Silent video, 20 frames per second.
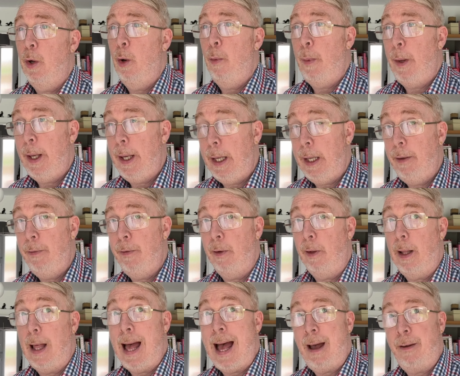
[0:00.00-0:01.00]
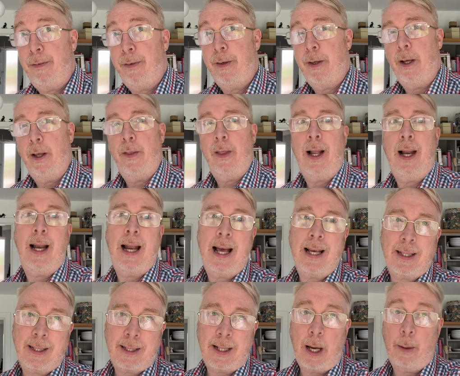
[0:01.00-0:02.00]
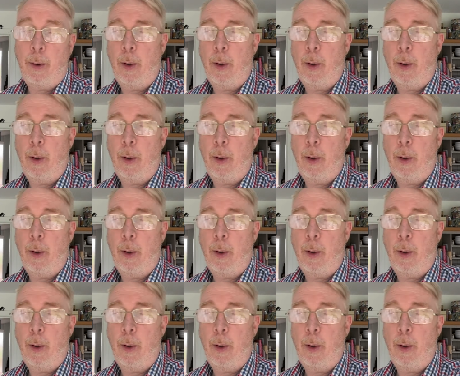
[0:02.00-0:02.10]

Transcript: upheaval after the last time,